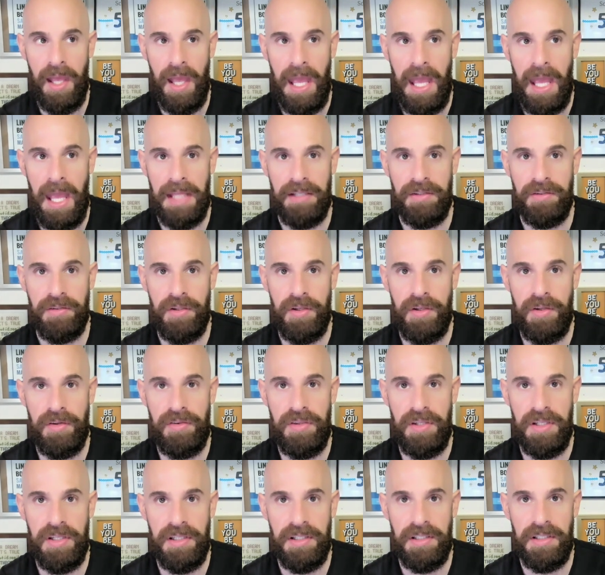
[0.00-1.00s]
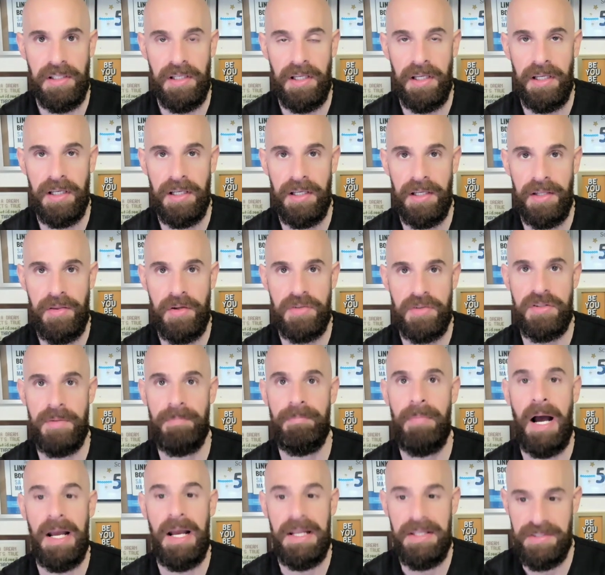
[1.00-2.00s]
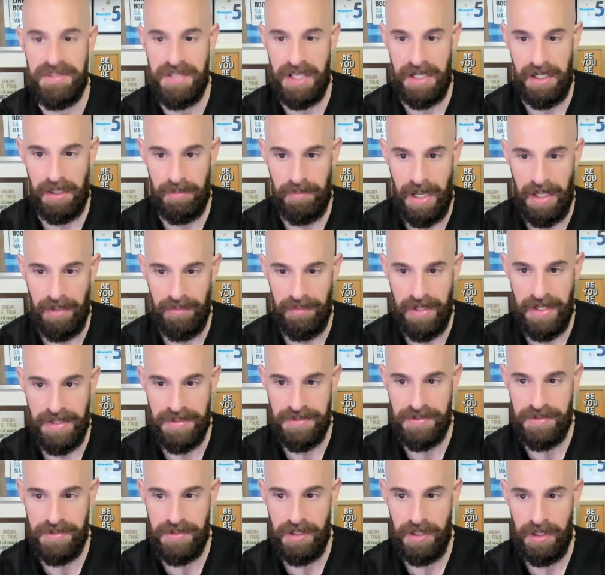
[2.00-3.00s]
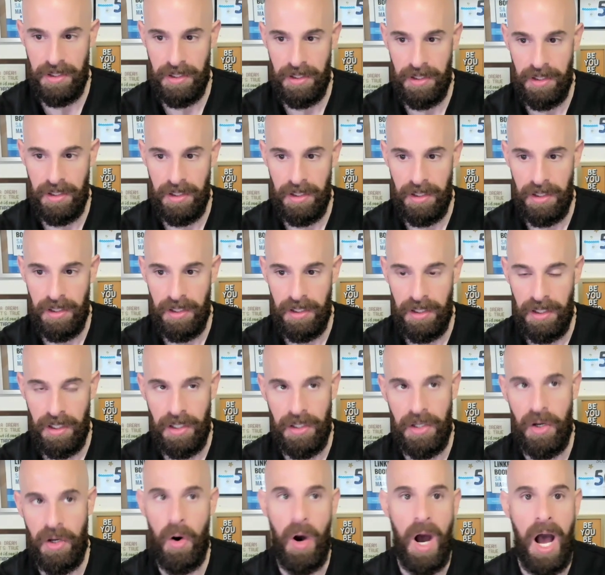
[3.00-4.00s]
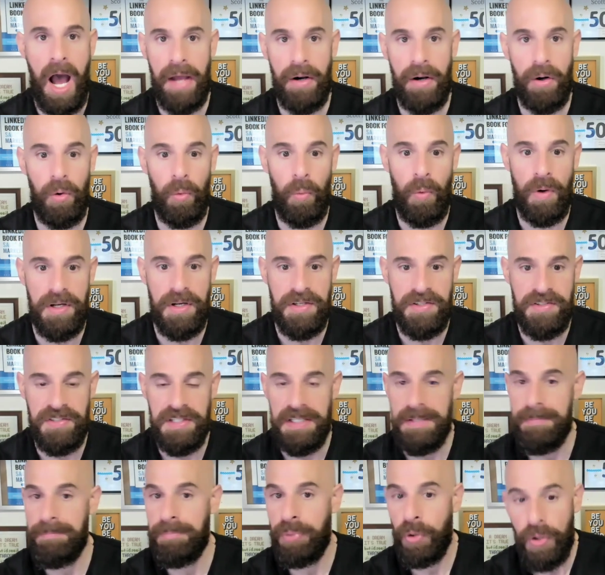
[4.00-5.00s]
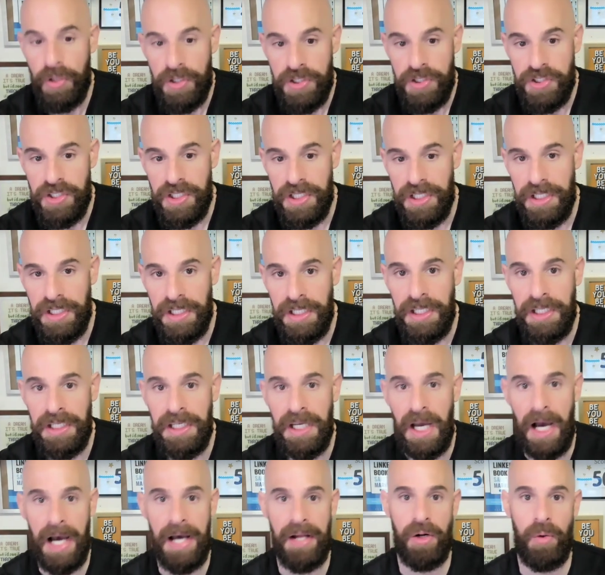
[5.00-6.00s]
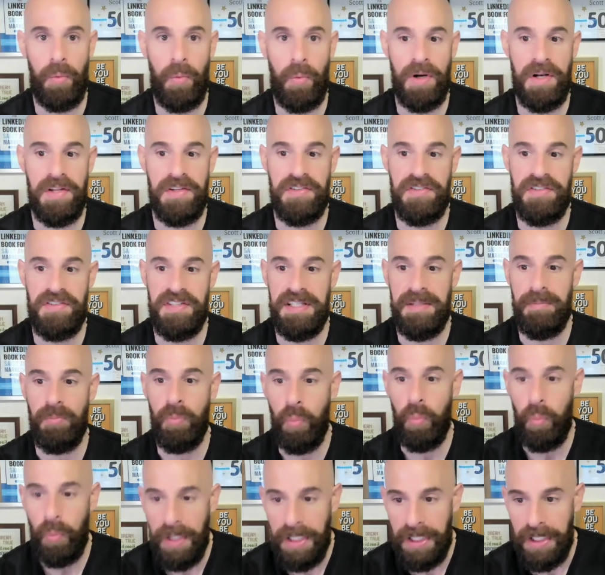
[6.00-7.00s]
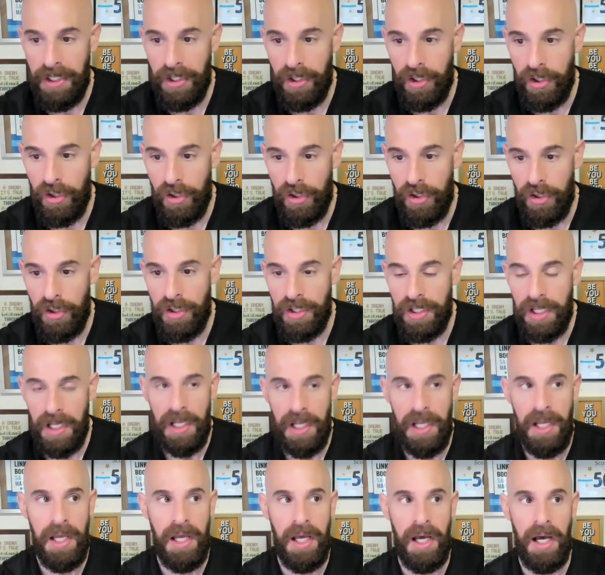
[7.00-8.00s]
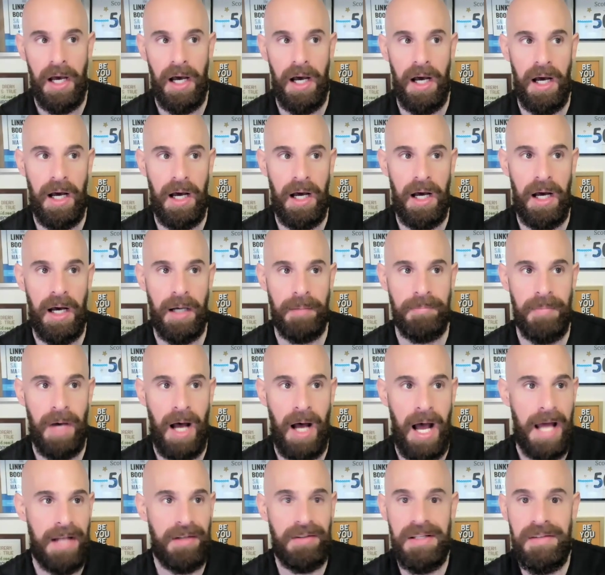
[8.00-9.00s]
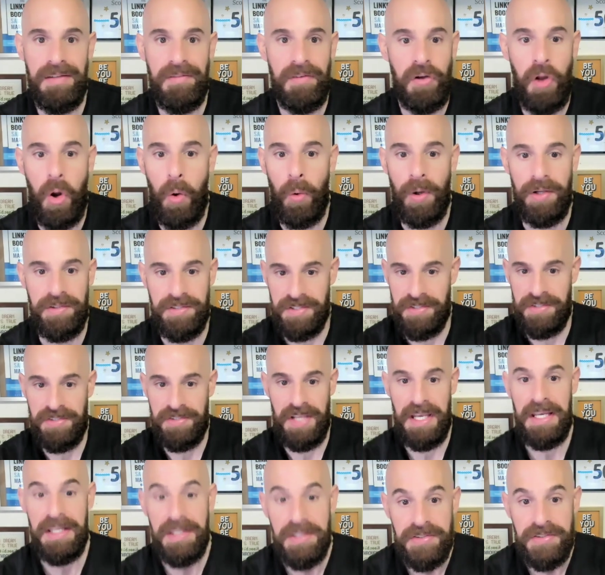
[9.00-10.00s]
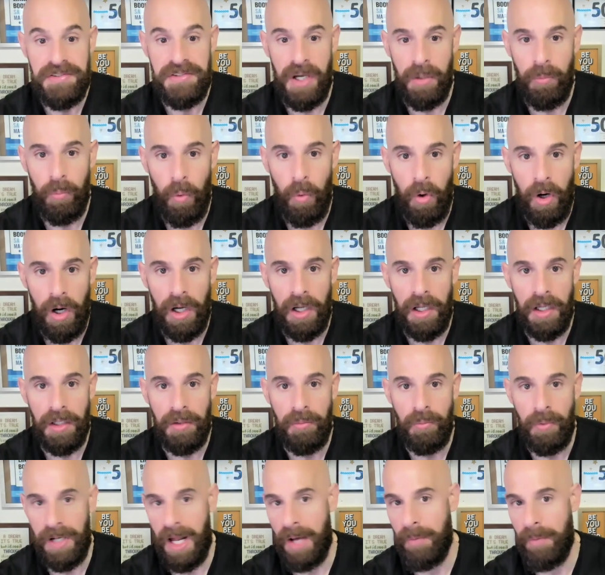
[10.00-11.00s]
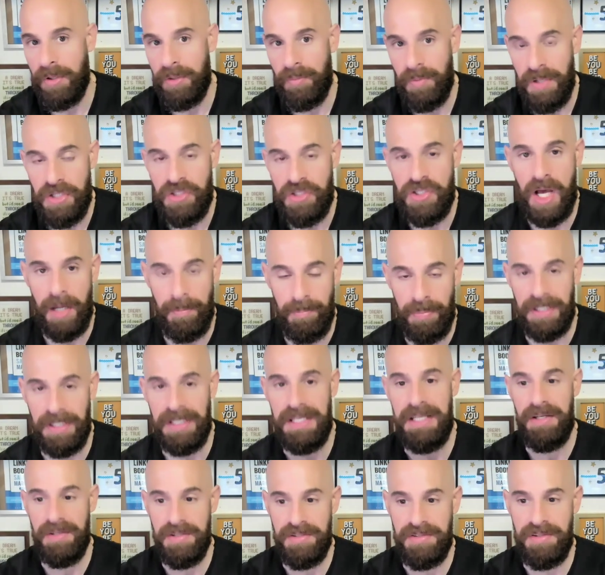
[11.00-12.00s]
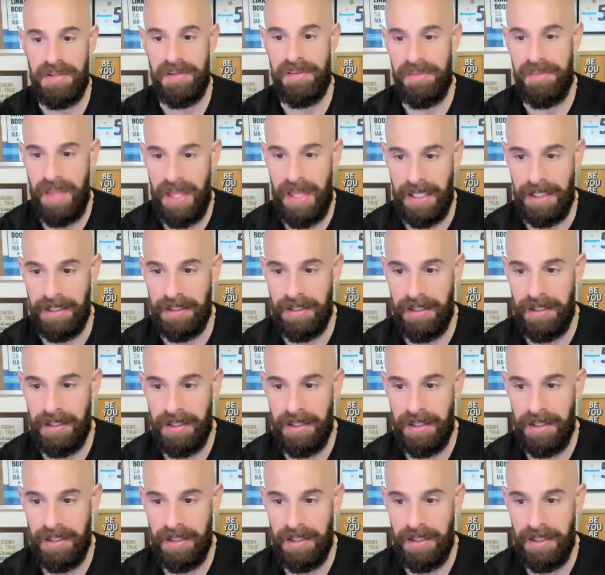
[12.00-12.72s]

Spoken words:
And there's a mindset around this. I don't want to seem pushy. I don't want to seem weird. I don't even know what to say to someone when I would reach out. But here's the thing.